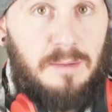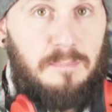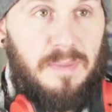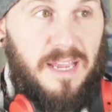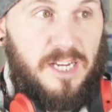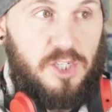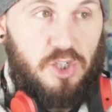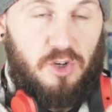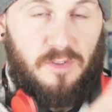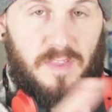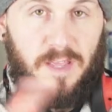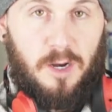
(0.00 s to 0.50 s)

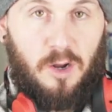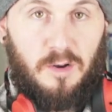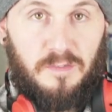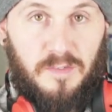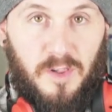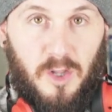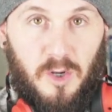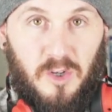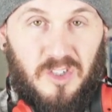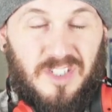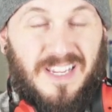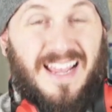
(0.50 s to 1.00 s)
make sure that all
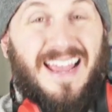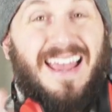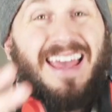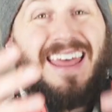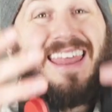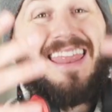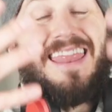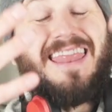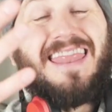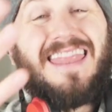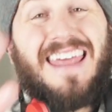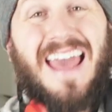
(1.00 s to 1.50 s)
flows.
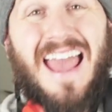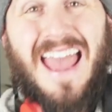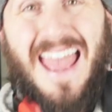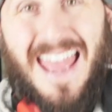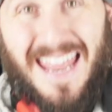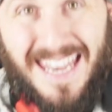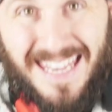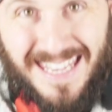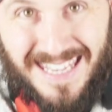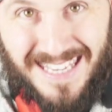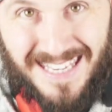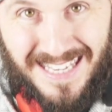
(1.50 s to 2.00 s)

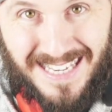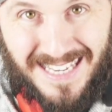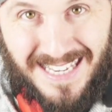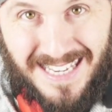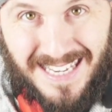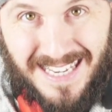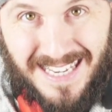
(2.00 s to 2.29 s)
Then